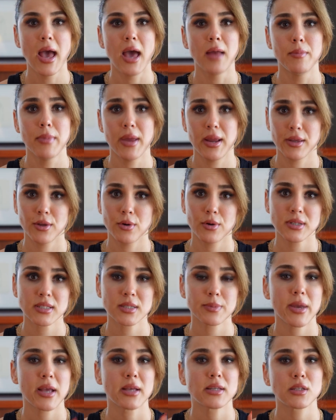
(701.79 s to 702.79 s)
and make your
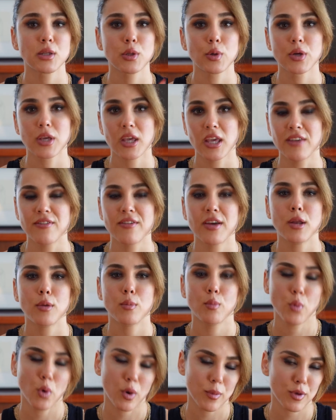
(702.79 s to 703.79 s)
space look
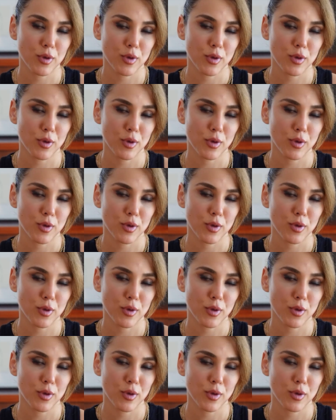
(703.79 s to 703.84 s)
even more